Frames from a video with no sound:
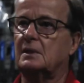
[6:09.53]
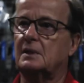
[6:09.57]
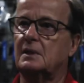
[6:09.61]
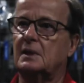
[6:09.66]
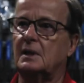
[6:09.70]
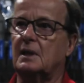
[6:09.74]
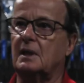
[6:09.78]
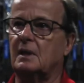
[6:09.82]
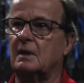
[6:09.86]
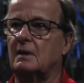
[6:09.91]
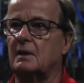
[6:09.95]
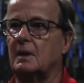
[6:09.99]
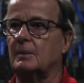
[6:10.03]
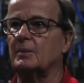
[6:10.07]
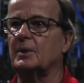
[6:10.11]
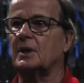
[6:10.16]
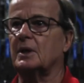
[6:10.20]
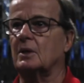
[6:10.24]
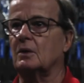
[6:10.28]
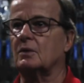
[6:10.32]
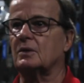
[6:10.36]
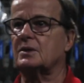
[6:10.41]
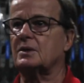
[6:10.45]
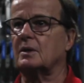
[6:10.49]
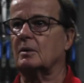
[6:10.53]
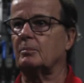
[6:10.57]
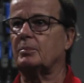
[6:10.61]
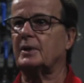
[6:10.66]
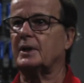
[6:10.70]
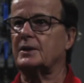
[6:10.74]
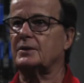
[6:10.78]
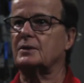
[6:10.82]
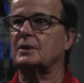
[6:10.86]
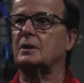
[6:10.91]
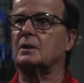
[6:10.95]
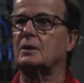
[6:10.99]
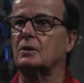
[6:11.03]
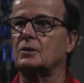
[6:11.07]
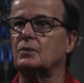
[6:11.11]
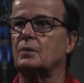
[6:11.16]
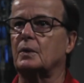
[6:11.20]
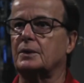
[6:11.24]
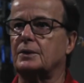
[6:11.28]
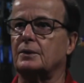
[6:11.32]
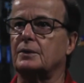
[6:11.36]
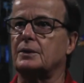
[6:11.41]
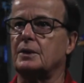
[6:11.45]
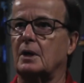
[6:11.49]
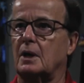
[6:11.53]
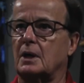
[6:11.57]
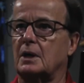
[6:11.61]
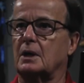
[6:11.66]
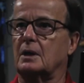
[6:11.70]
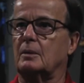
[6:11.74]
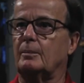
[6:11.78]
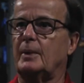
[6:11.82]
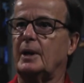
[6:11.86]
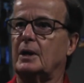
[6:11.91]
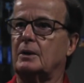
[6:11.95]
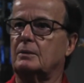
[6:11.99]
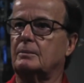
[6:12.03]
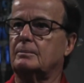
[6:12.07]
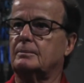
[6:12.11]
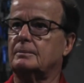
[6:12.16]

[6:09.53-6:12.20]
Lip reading: you know, I'm going to go to someplace that knows what they're talking about.